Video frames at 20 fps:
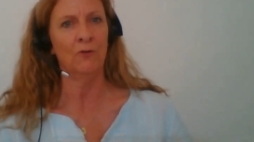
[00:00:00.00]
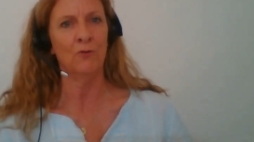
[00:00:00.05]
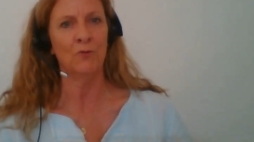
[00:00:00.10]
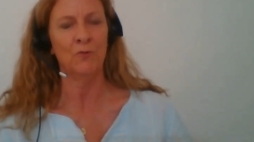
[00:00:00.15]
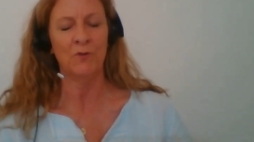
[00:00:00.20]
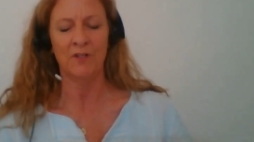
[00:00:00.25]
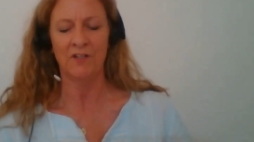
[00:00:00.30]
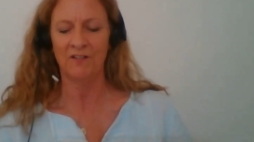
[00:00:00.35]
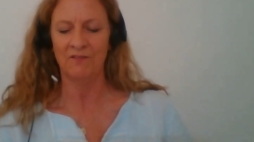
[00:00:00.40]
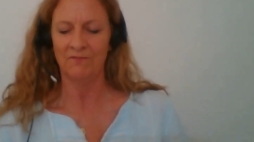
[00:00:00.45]

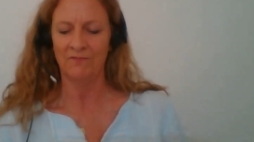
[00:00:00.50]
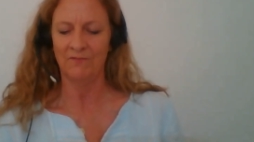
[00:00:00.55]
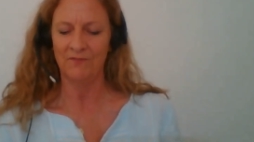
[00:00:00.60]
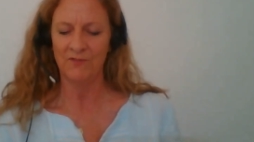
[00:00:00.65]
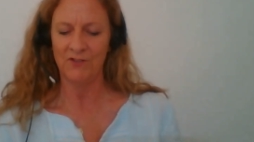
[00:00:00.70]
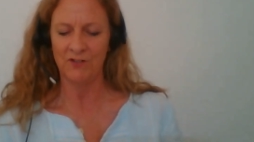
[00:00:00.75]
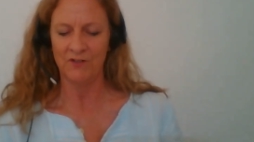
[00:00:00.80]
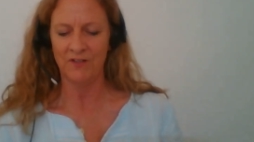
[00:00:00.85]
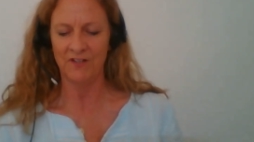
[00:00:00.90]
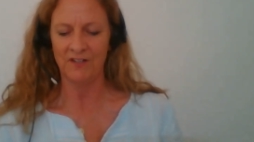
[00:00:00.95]
according
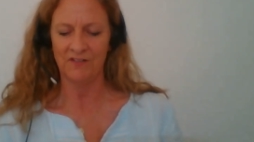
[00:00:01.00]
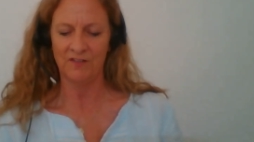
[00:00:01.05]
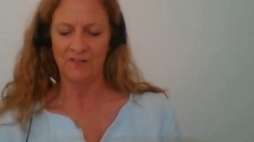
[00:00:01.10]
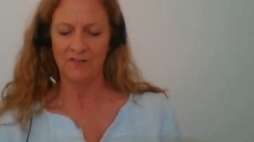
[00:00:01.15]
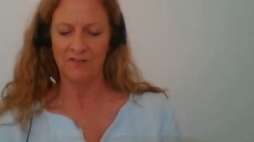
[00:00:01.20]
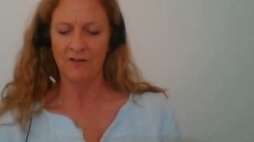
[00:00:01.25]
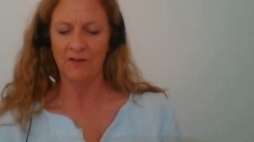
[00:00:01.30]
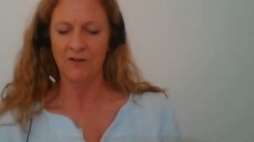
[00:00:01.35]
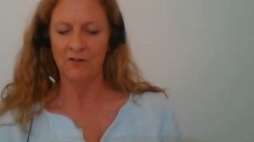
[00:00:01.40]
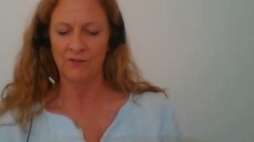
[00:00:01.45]
to
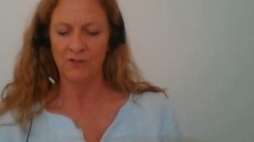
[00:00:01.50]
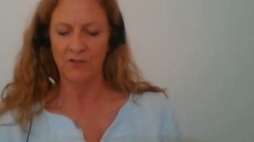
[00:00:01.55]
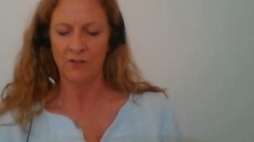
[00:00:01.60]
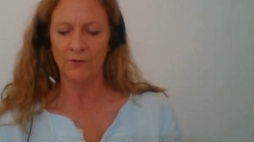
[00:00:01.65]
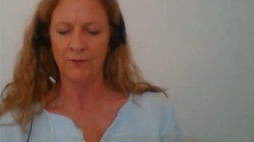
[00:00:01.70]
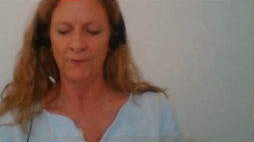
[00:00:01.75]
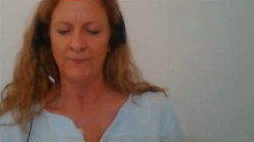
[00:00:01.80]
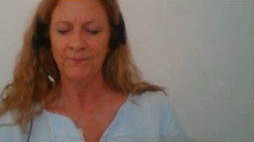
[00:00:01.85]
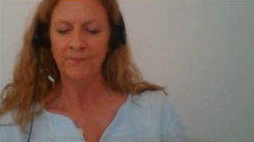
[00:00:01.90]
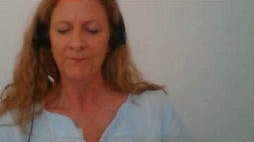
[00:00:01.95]
this
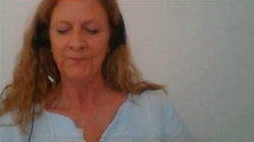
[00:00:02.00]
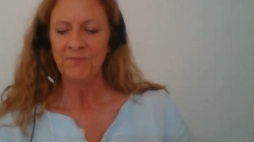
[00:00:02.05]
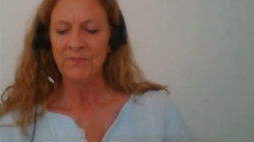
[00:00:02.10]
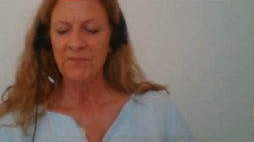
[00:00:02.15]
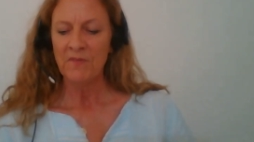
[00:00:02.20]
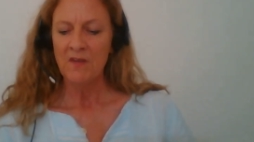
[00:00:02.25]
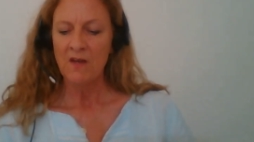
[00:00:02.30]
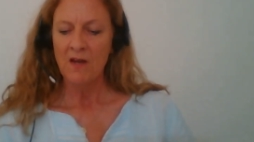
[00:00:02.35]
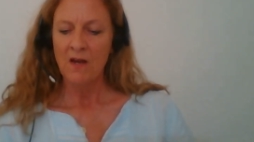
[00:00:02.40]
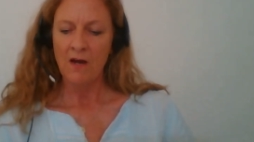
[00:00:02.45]
article.
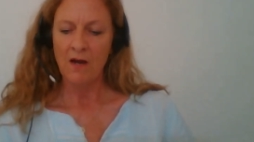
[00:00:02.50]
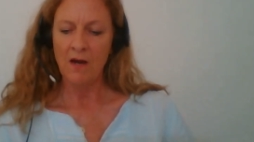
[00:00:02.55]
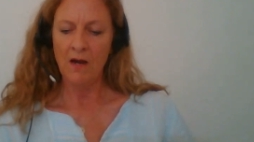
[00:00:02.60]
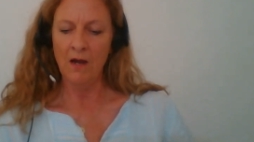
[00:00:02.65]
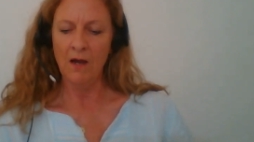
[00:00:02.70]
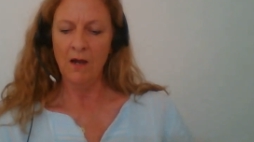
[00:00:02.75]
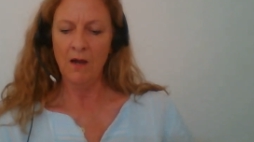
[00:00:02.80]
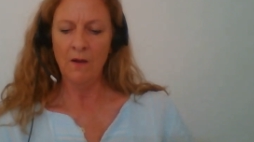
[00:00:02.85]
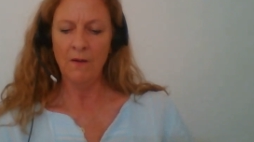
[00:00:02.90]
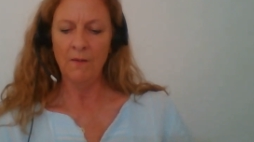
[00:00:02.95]

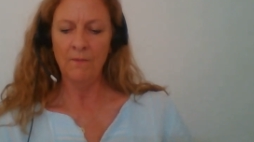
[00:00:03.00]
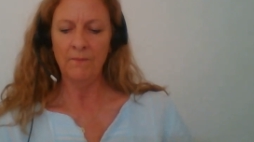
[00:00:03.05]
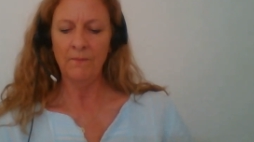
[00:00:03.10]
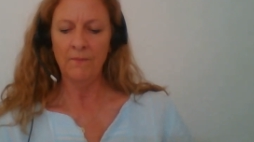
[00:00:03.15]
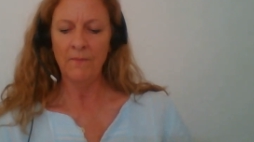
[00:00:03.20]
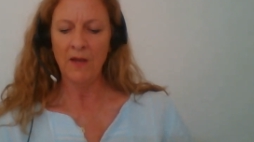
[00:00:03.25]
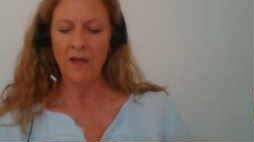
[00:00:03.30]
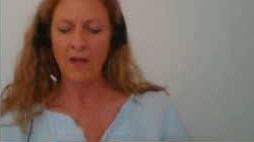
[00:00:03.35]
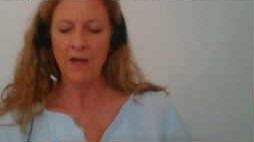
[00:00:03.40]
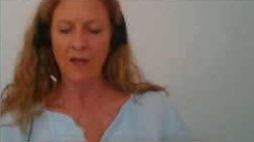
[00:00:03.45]

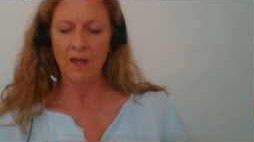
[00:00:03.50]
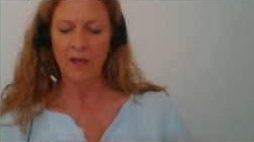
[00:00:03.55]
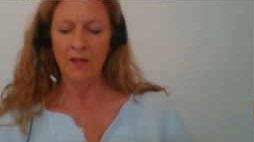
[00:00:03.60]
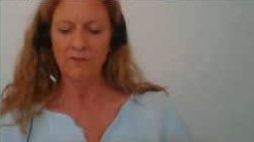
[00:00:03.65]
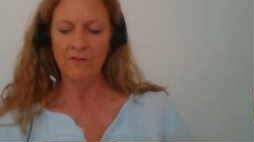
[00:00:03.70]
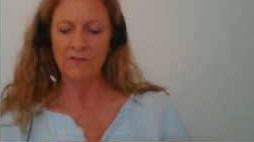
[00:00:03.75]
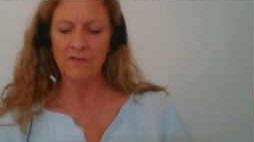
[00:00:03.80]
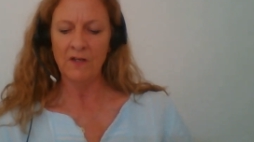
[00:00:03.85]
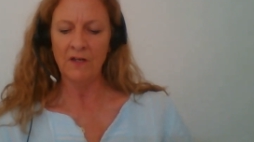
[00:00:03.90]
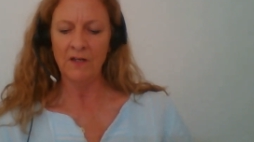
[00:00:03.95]

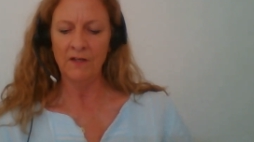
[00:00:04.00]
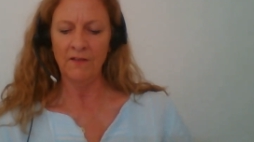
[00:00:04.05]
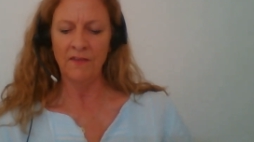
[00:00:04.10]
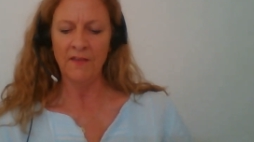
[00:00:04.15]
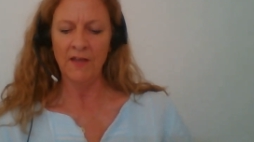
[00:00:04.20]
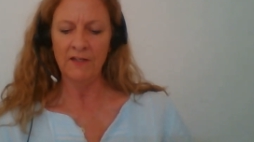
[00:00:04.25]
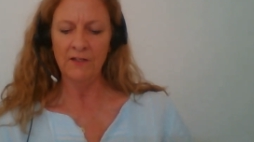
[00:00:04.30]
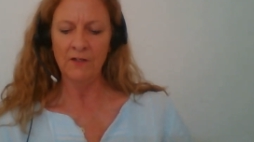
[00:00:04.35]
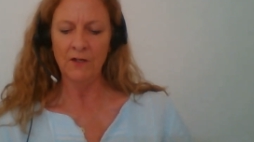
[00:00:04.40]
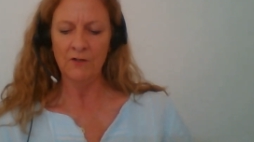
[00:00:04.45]
And it
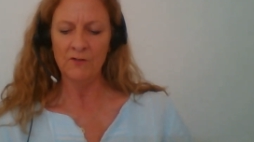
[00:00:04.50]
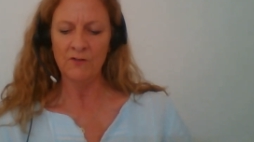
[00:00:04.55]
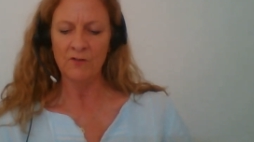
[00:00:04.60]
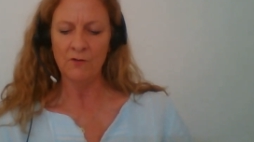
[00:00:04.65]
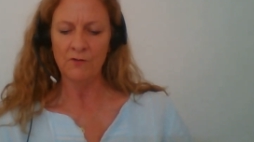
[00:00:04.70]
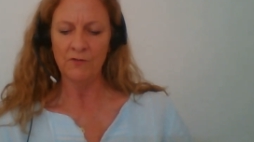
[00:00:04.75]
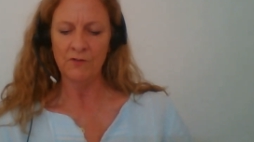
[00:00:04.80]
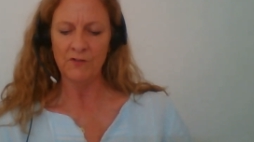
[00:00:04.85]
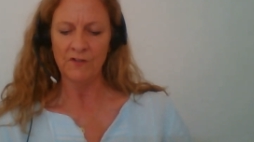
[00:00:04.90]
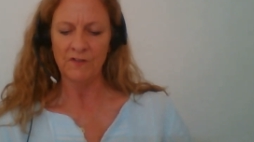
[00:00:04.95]
then goes
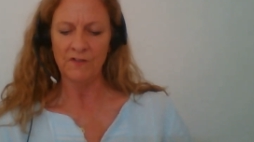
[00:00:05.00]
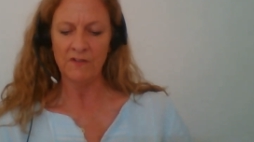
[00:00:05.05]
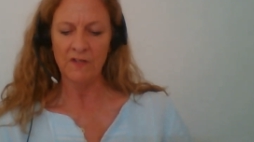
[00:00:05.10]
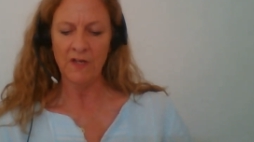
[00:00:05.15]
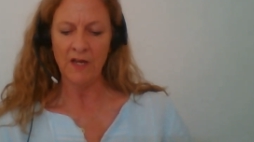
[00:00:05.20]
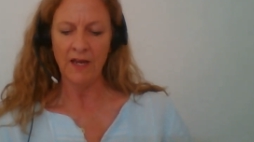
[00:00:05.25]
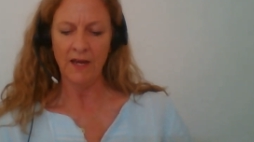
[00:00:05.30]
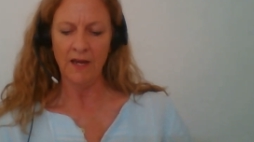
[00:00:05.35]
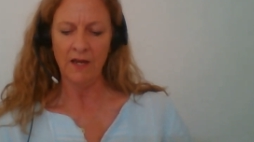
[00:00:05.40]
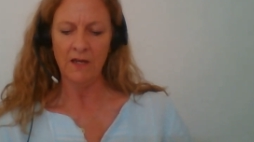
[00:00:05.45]
on to
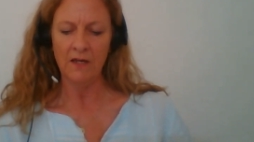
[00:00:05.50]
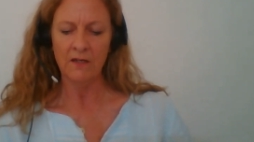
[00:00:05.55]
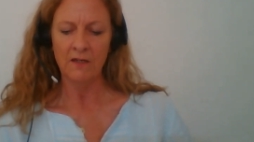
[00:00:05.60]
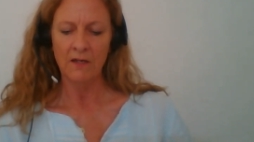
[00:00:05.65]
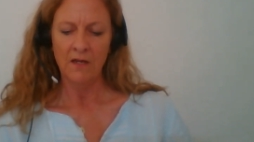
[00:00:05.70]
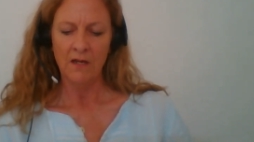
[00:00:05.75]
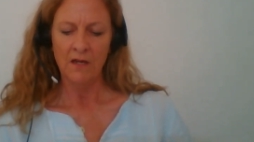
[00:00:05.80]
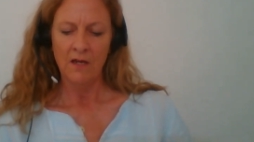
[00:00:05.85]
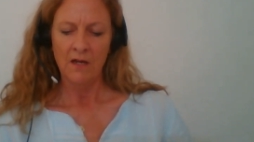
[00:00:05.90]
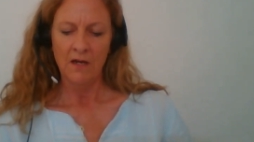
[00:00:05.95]
say,
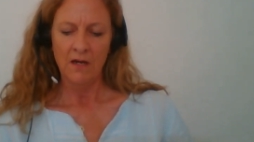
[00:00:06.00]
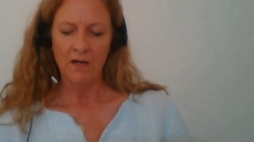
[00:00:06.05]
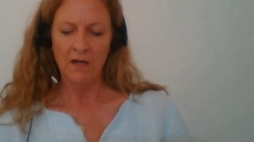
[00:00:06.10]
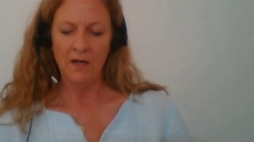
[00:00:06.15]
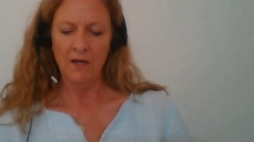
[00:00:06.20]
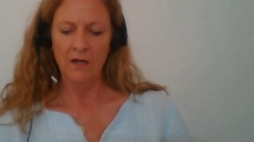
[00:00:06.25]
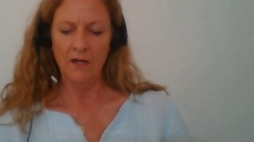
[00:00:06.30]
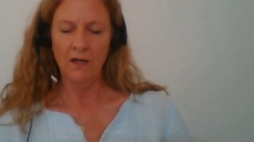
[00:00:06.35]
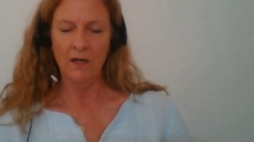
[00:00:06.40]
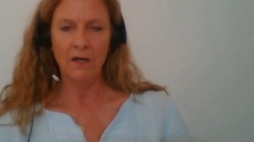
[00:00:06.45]

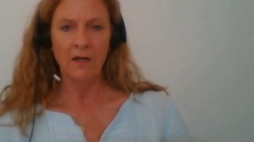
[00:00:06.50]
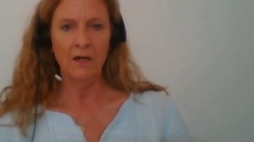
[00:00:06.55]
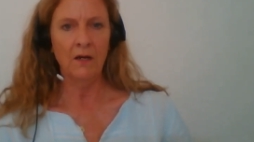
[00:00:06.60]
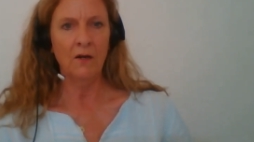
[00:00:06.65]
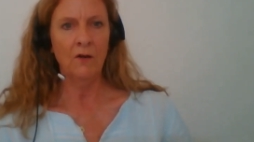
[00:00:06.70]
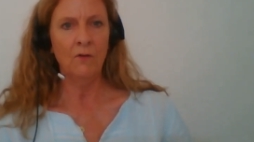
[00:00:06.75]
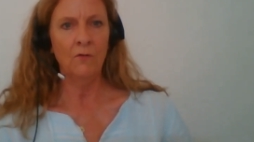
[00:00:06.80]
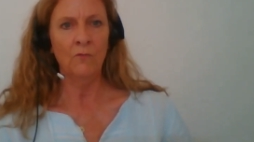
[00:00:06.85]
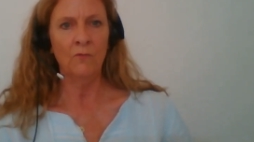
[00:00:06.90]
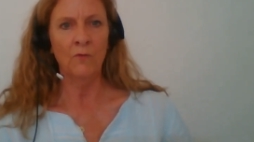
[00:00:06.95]

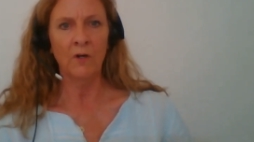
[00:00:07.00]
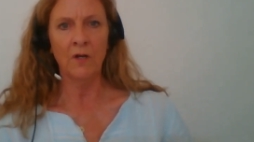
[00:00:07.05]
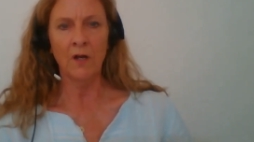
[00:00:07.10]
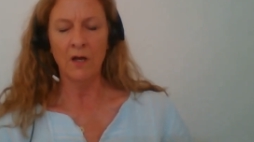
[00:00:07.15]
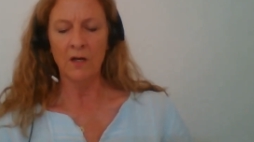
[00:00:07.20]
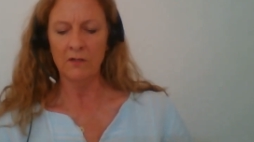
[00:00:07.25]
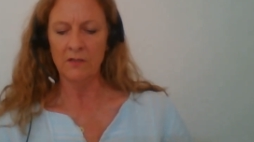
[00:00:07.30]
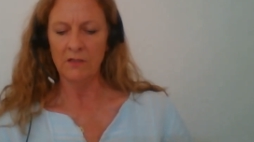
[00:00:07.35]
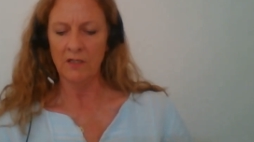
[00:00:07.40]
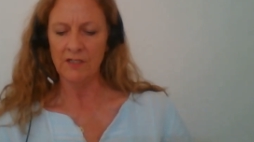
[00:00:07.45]

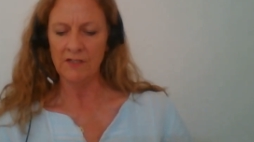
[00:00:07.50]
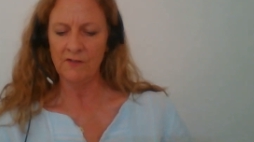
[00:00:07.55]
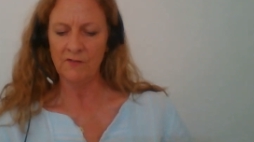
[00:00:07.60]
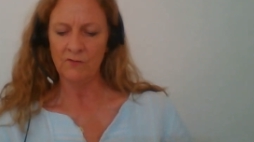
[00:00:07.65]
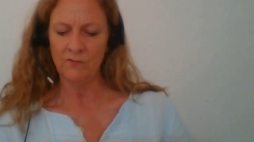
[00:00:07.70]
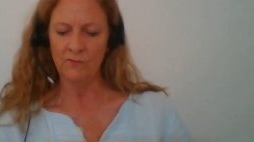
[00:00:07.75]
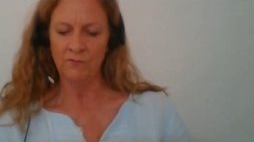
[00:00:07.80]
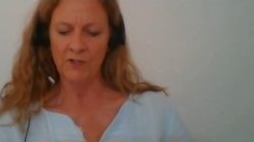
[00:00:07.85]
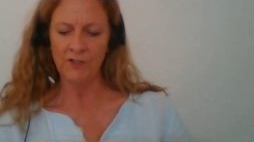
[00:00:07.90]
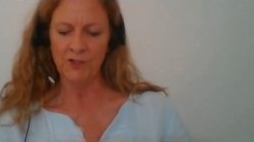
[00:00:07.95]
regardless,
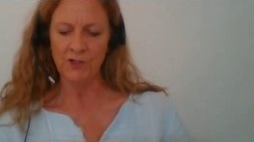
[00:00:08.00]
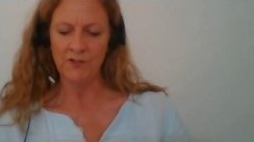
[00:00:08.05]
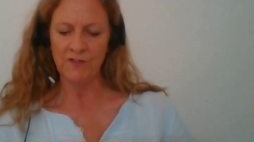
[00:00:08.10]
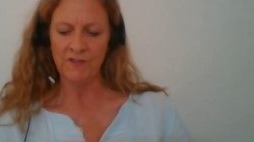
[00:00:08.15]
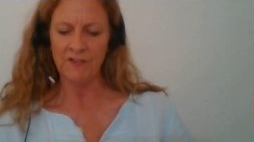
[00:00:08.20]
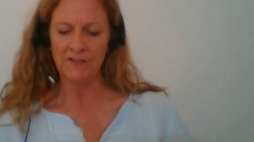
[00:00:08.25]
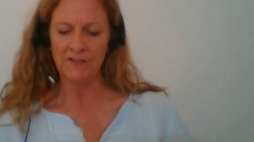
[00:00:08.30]
Russia's